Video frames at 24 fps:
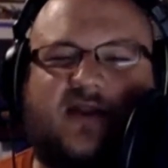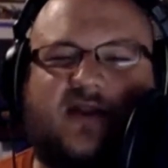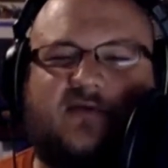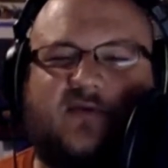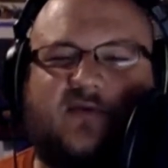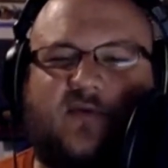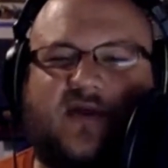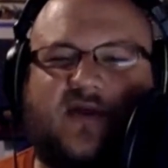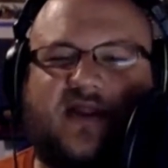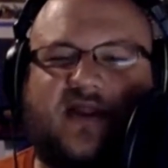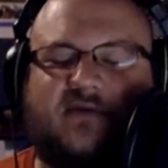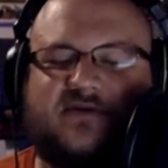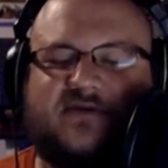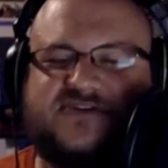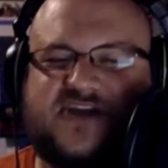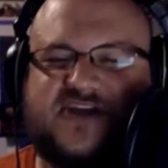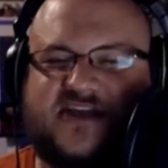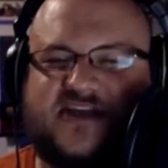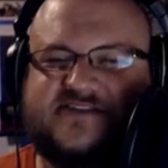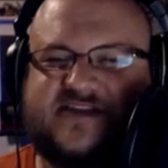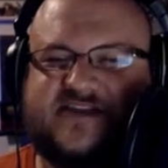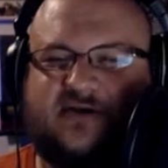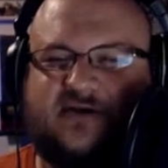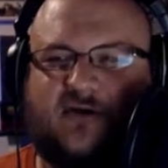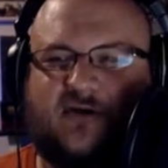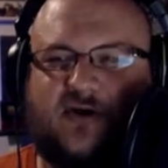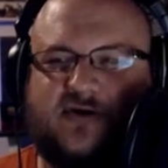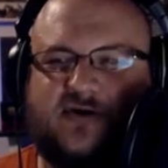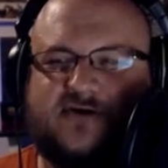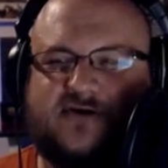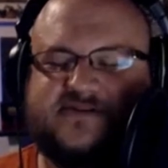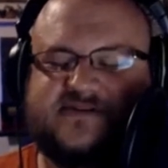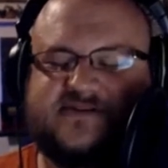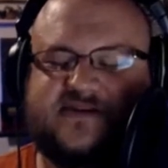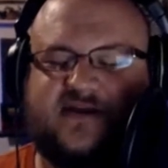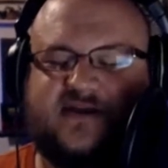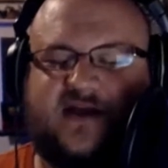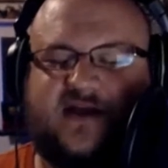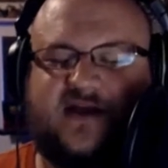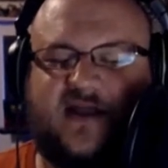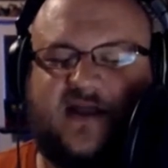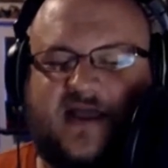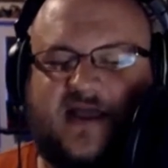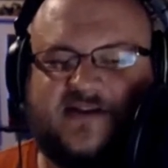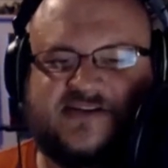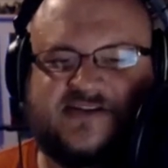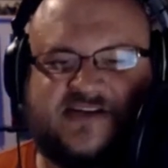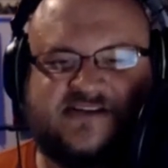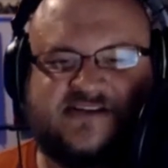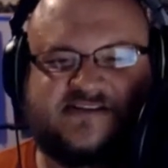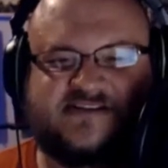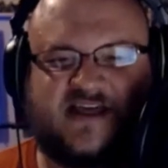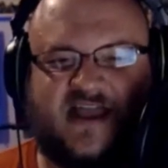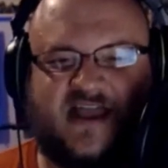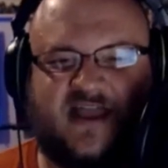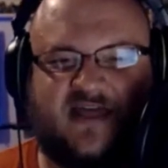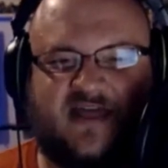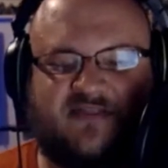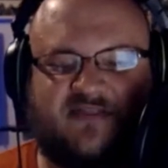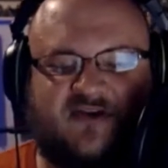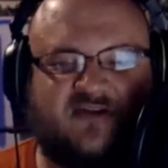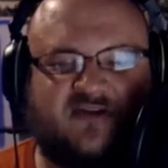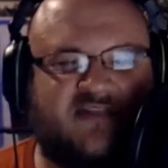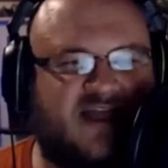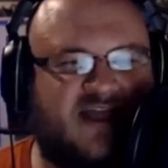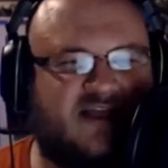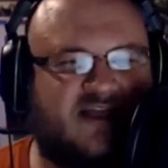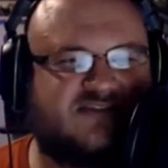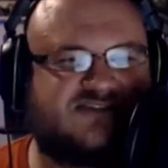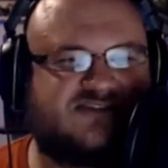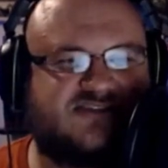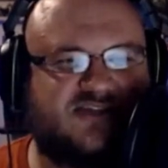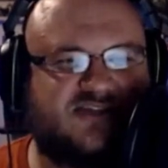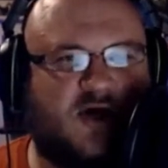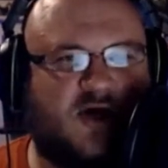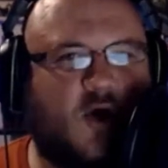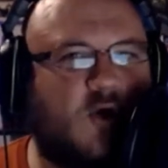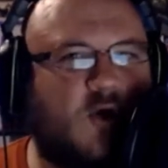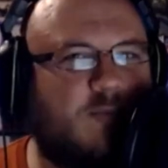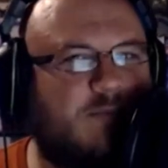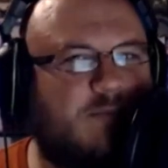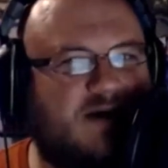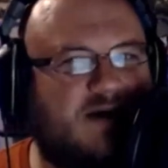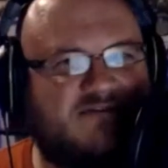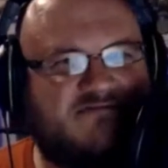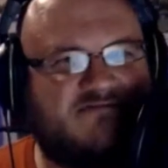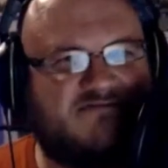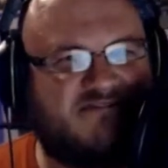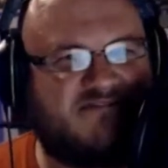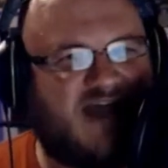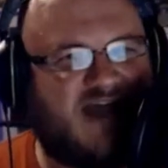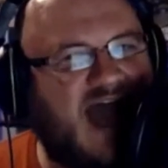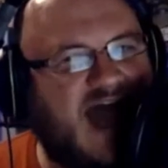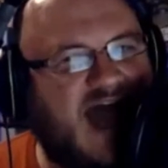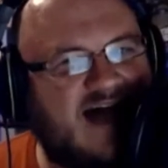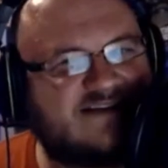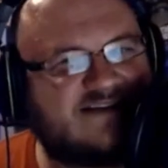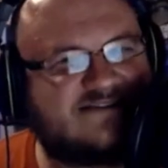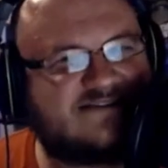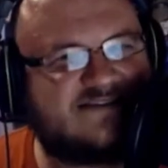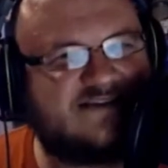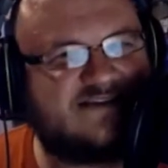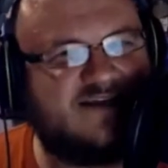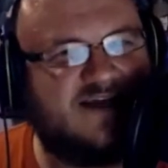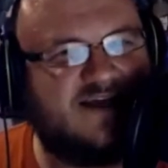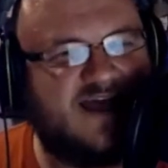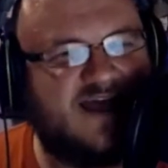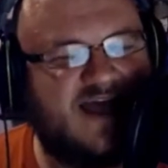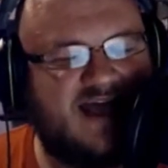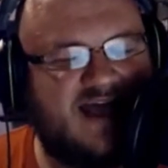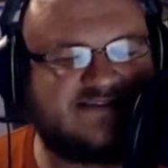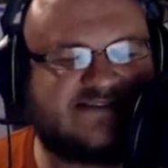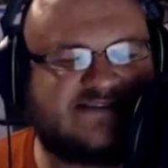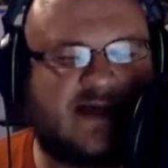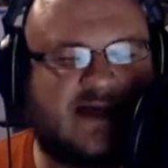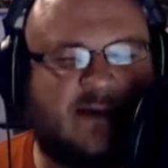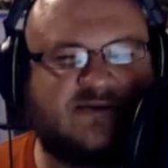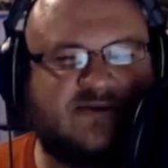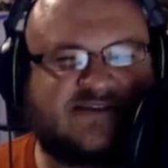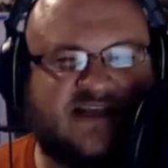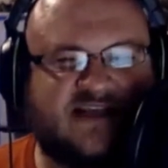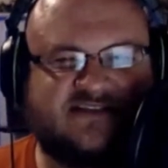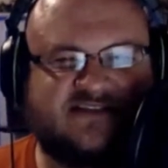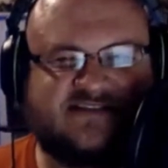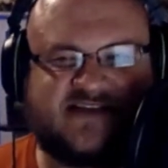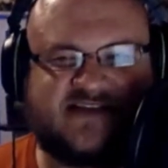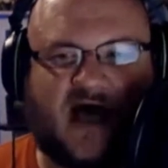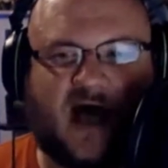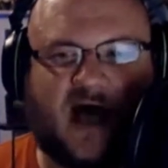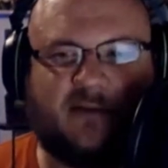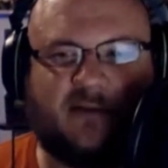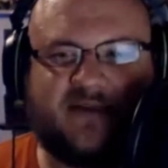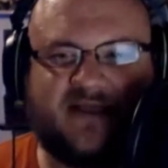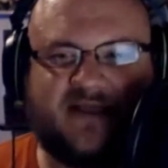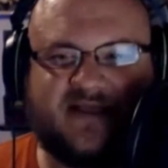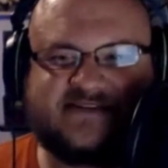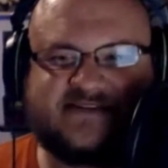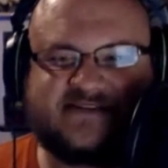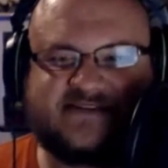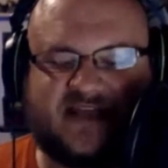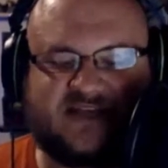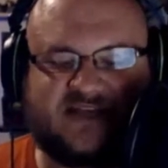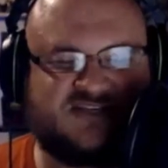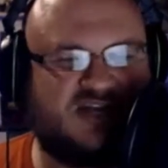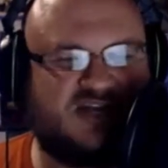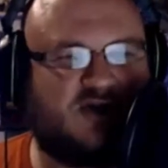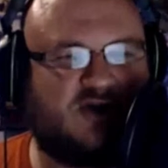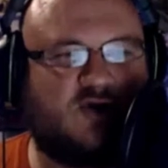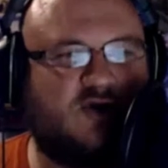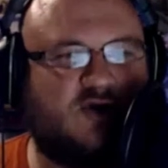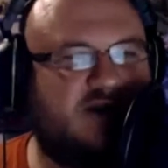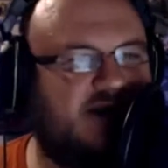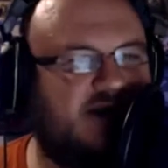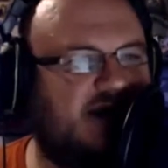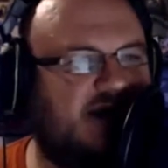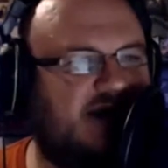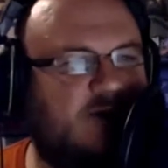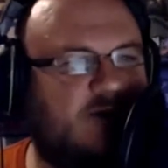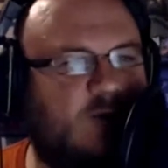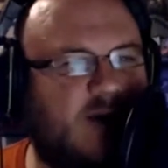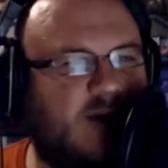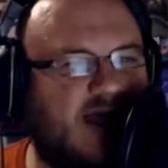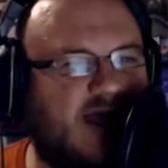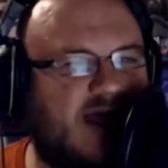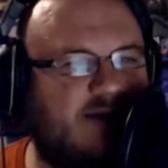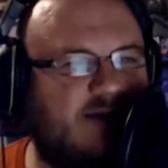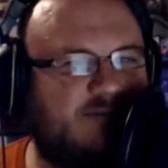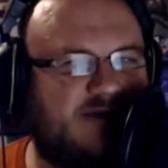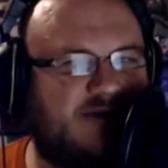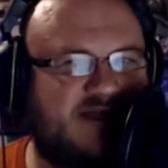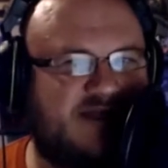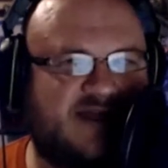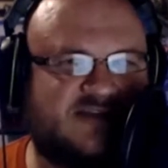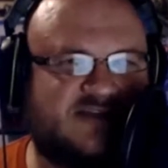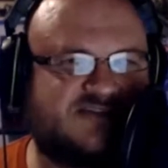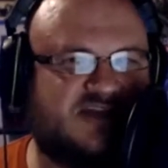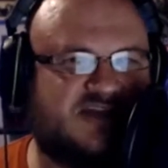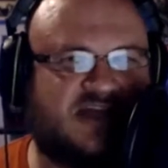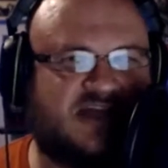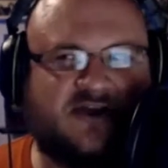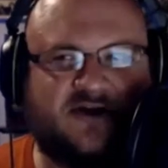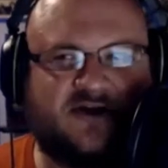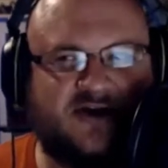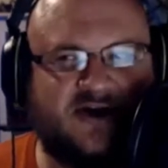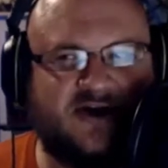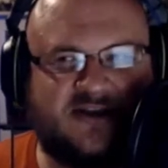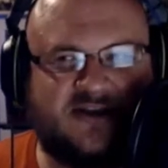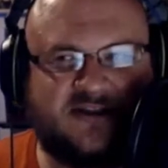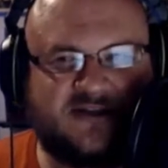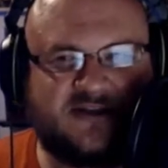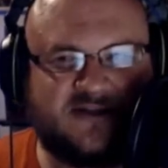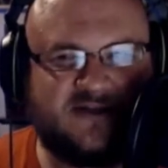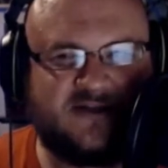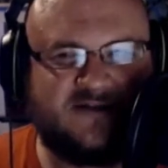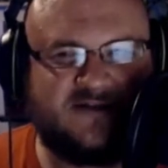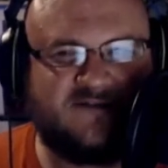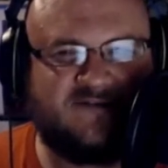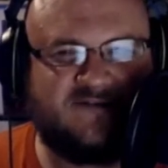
when they were chasing Rose, and they're like slow but fast. It's almost like zombies. Like she couldn't get away, but yet she could.